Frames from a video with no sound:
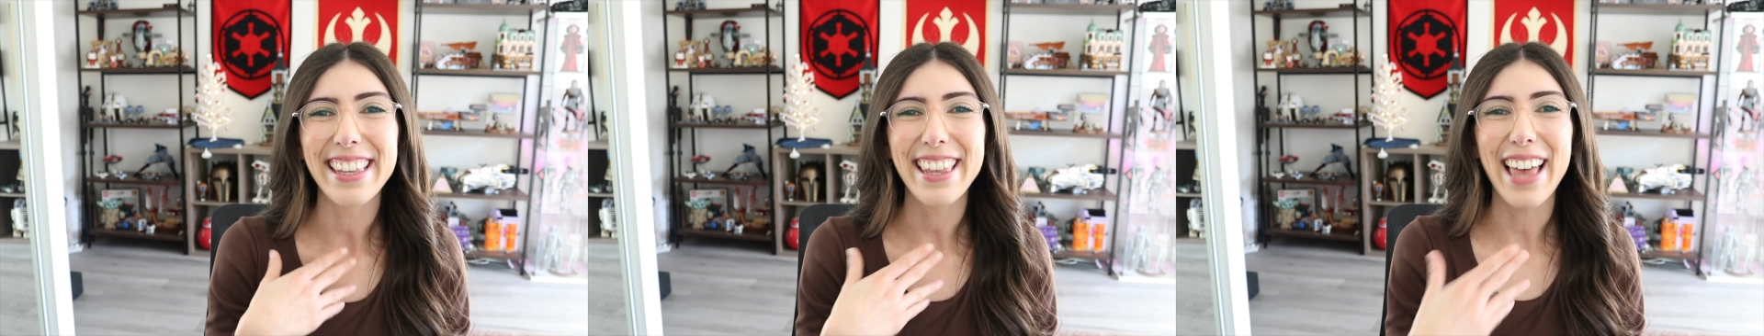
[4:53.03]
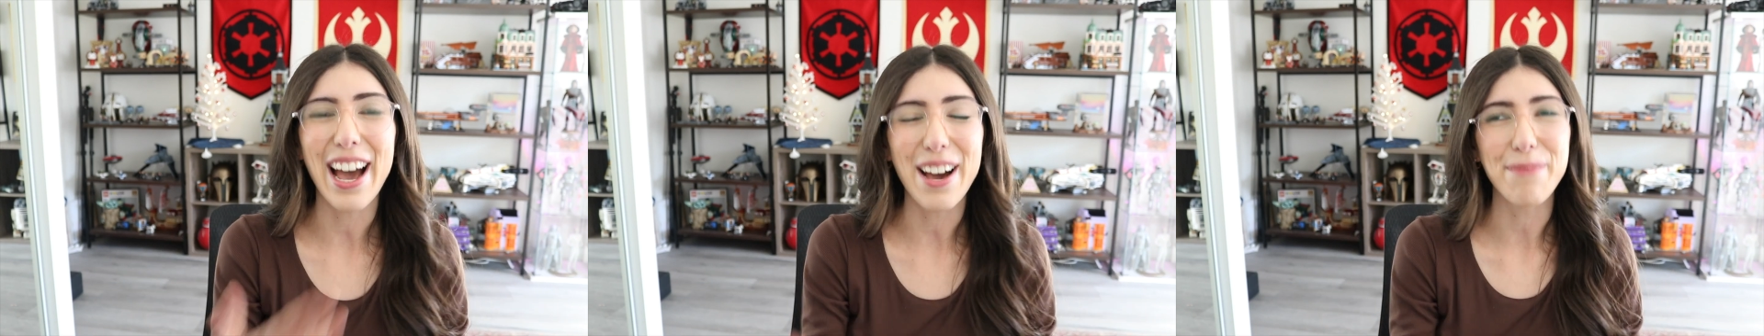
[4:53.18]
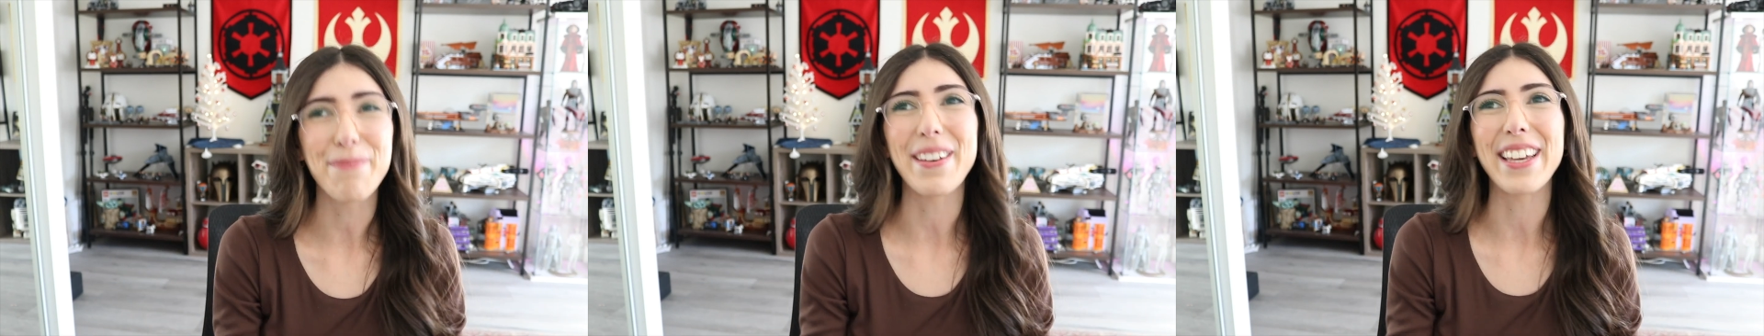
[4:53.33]

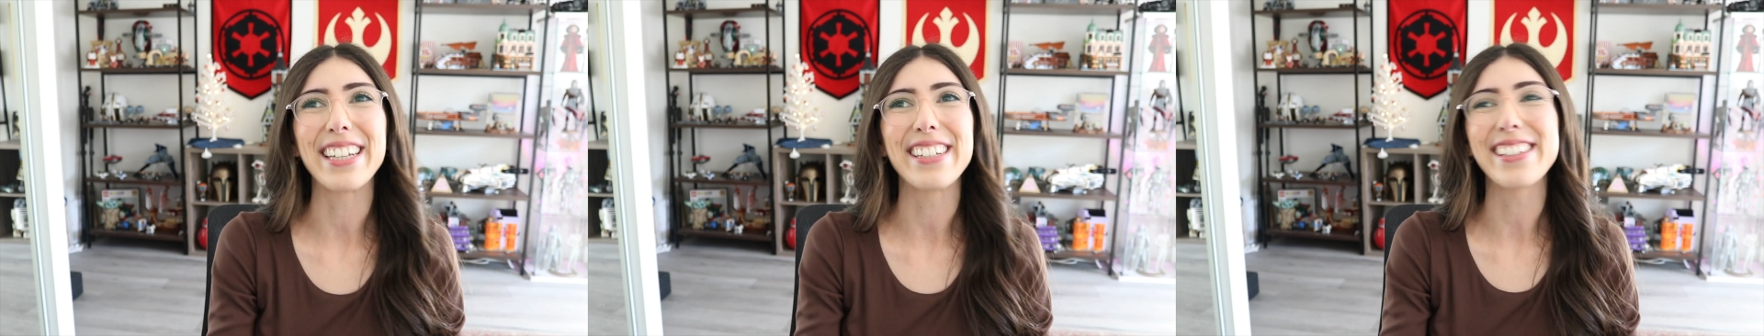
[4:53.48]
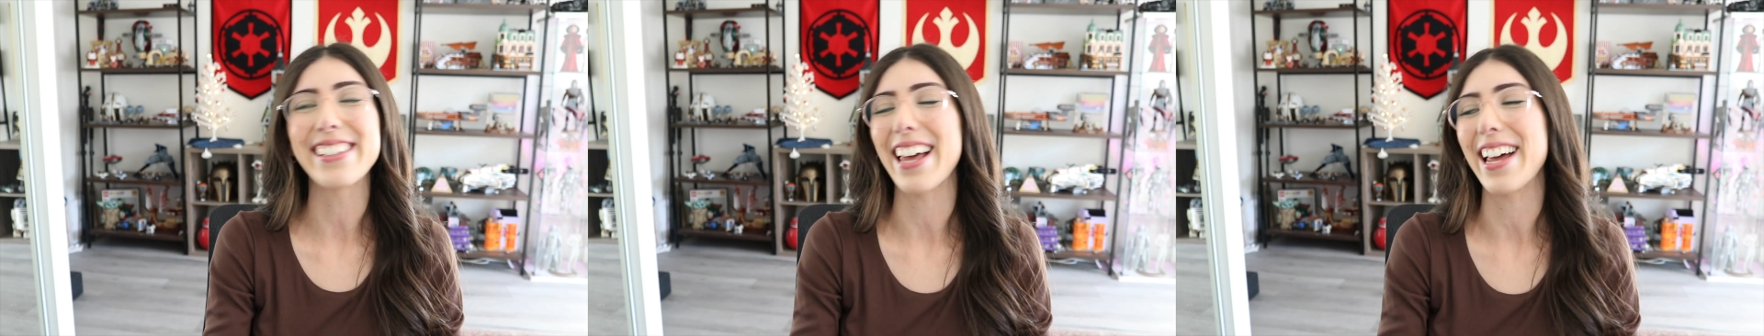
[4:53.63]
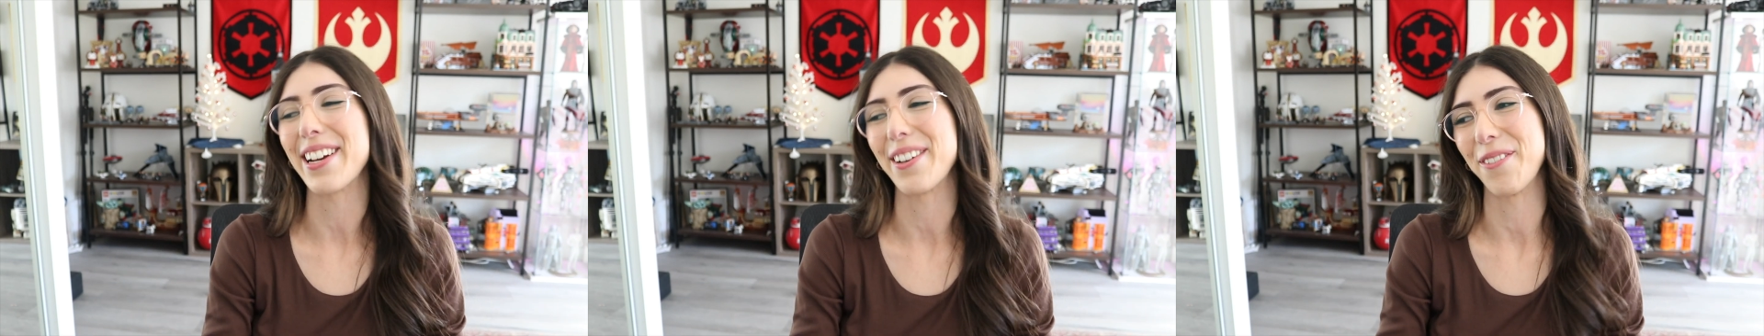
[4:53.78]
That being
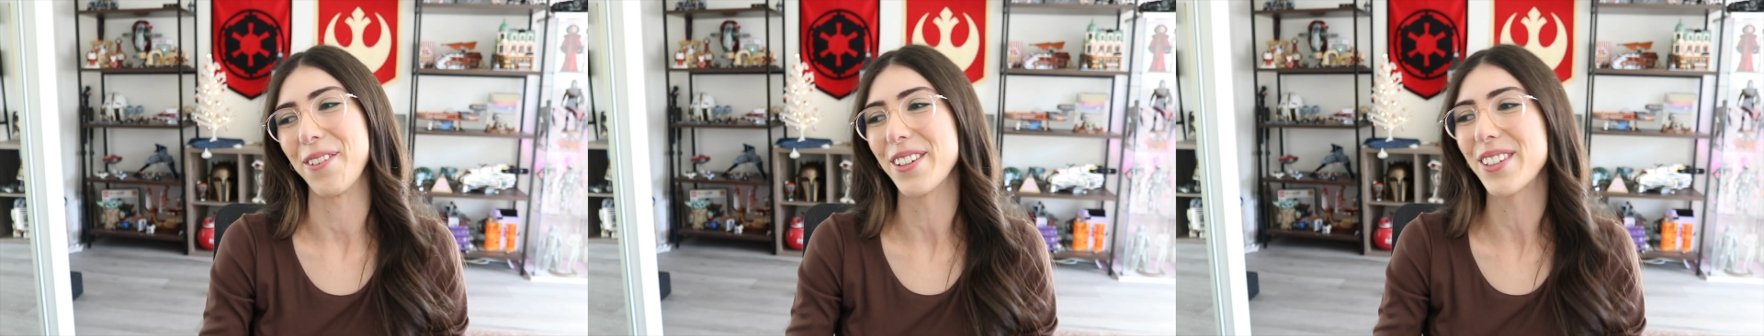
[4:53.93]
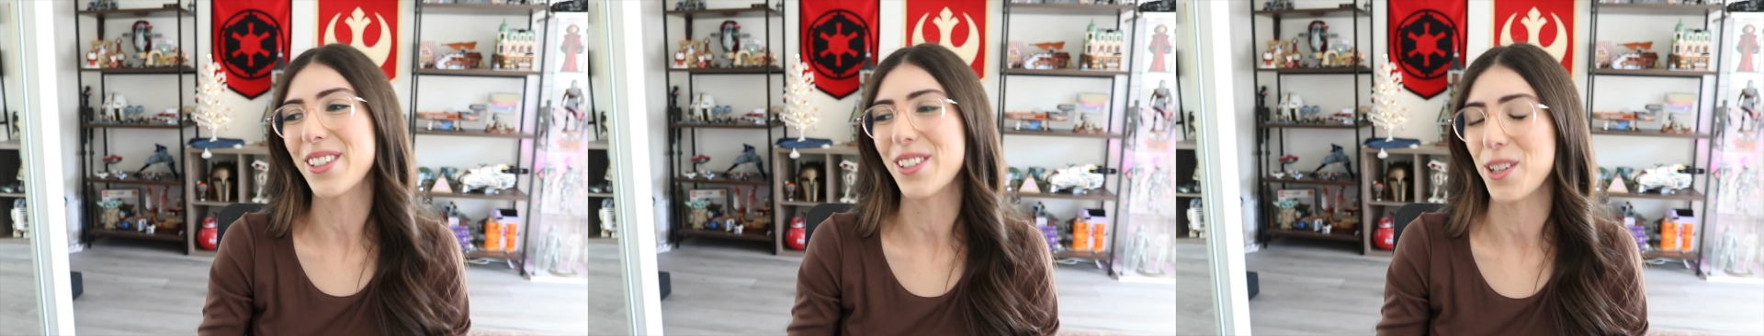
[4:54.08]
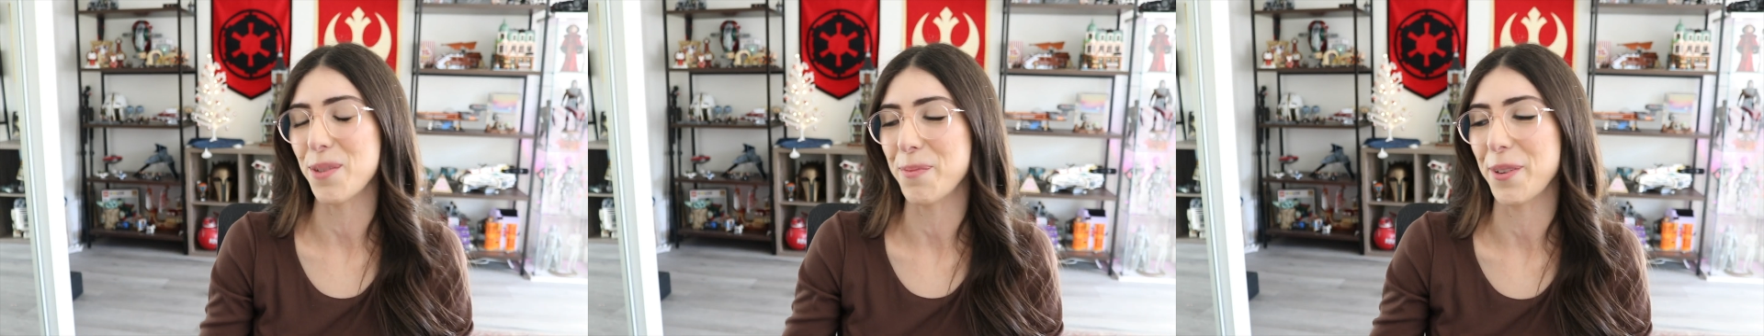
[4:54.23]
said, it
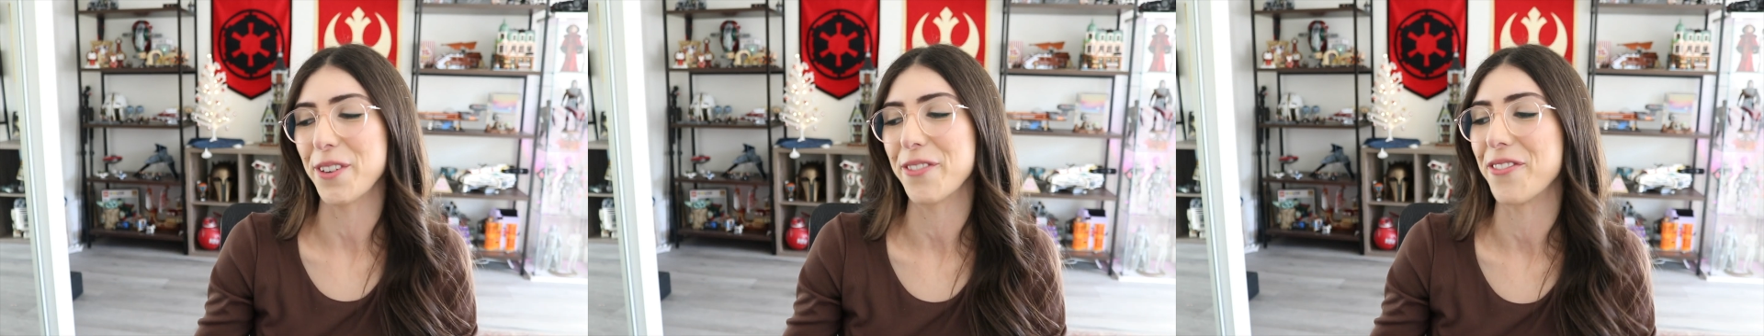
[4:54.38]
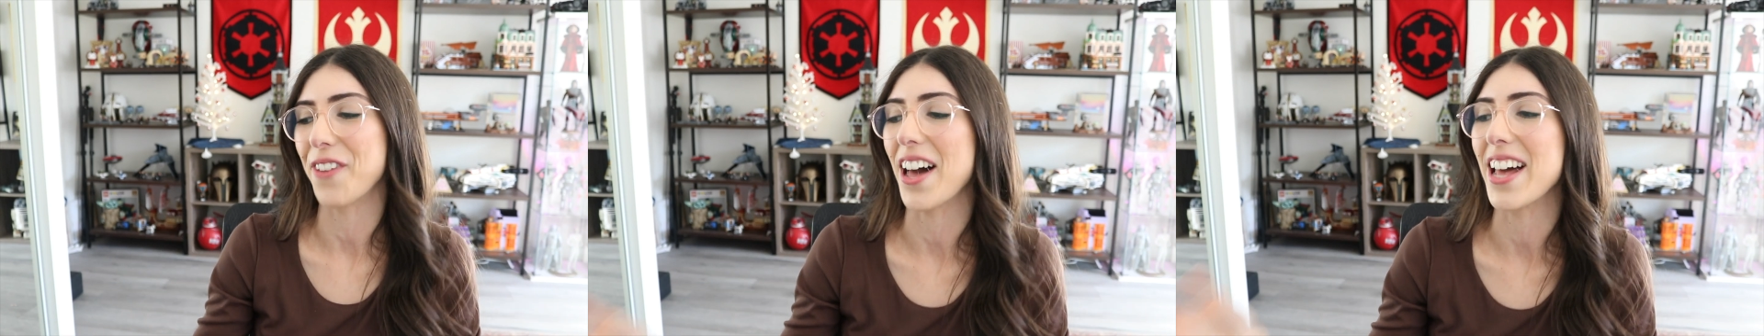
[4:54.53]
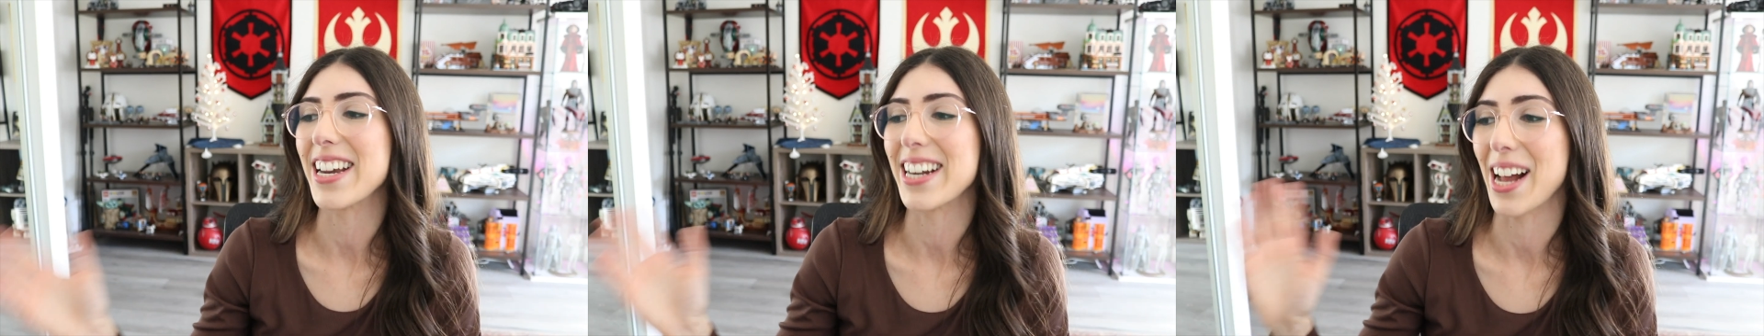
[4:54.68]
was super
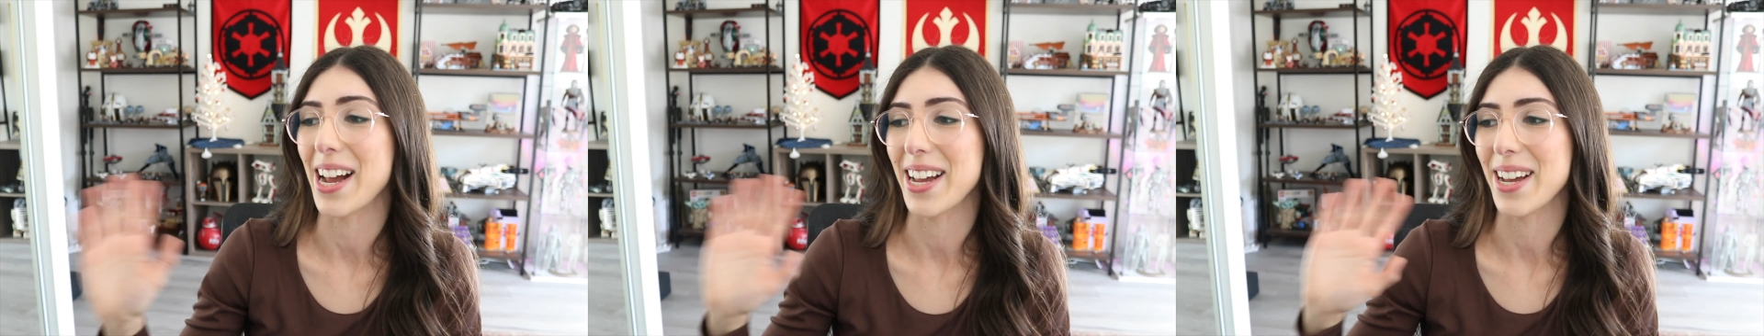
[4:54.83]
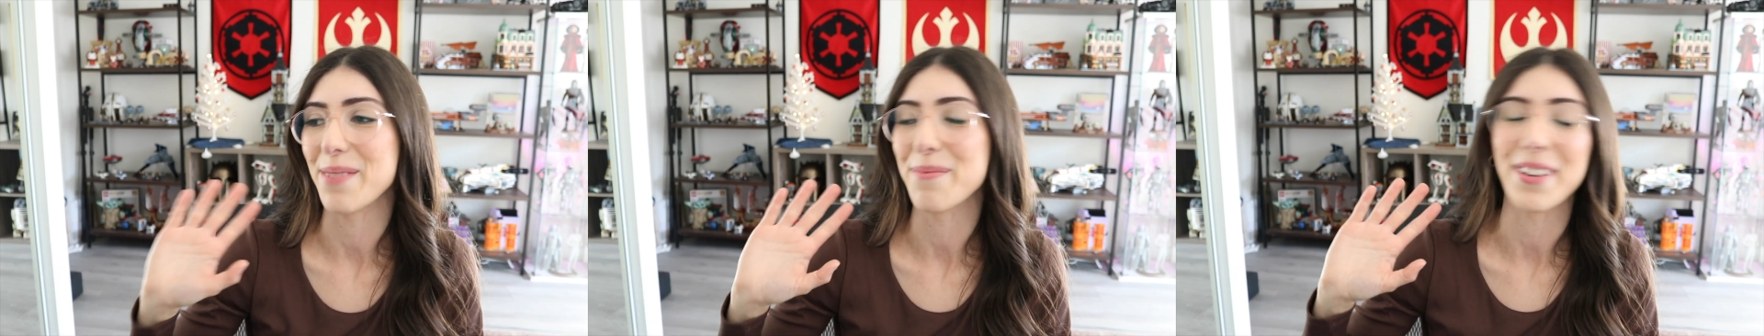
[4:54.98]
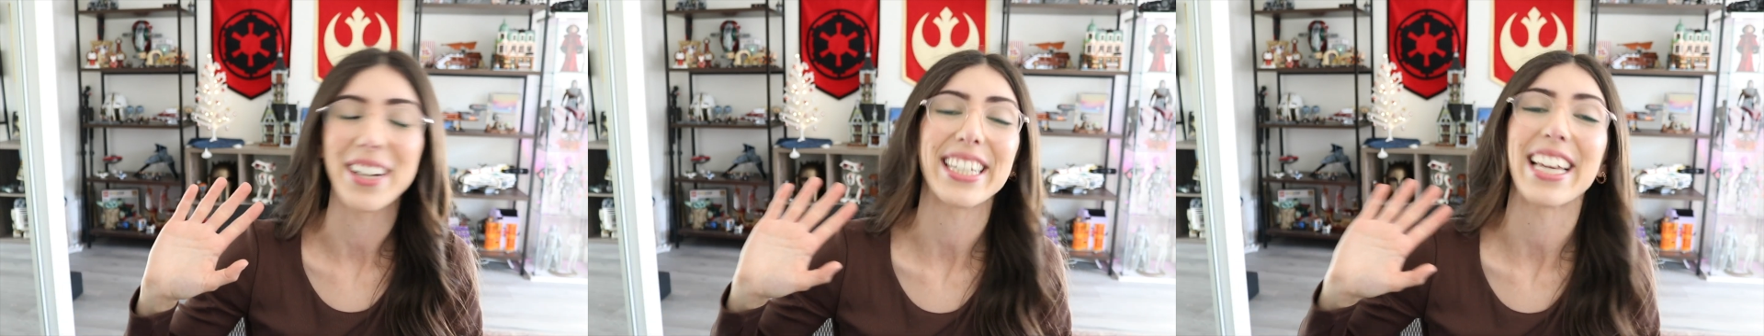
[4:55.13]
fun and I
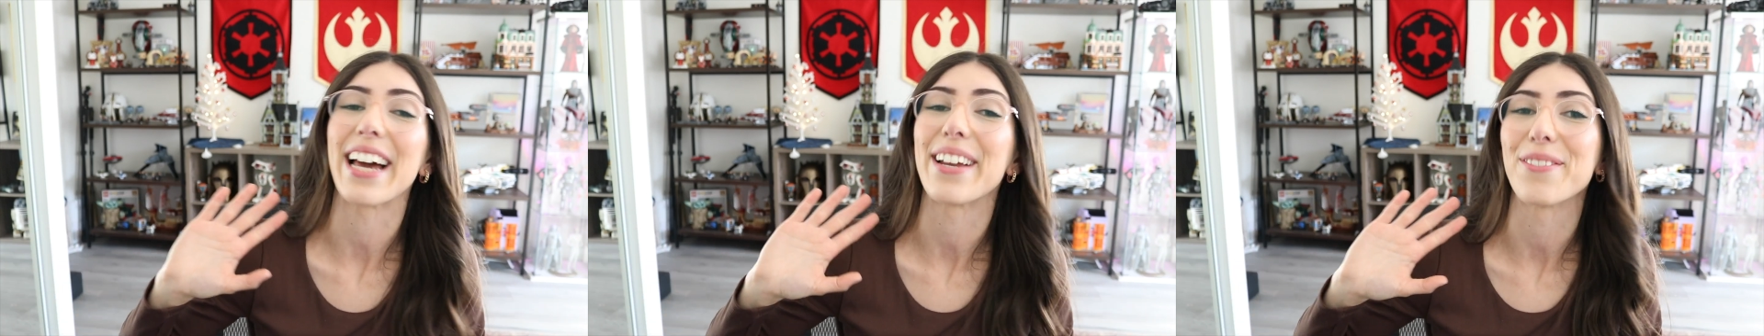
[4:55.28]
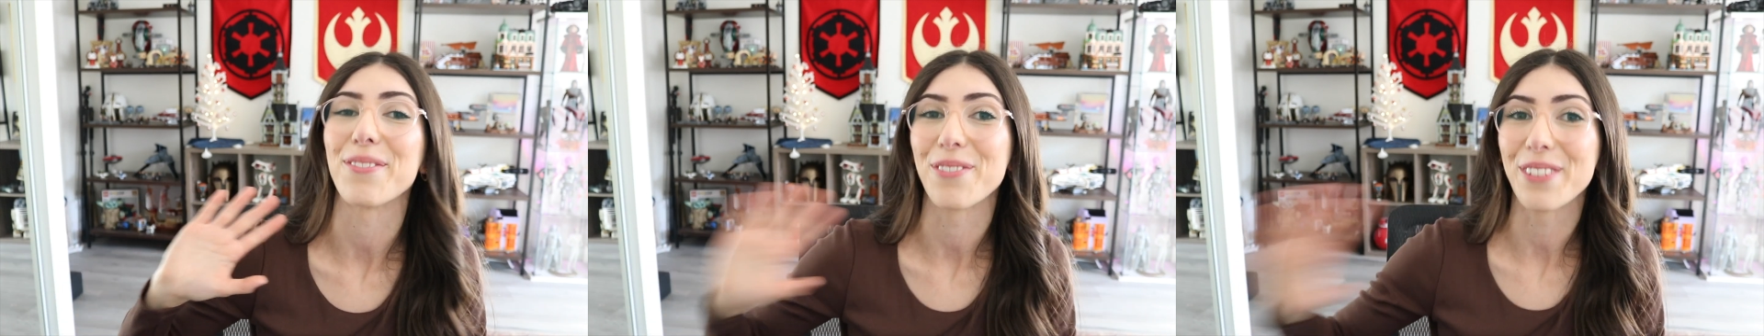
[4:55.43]
am, again,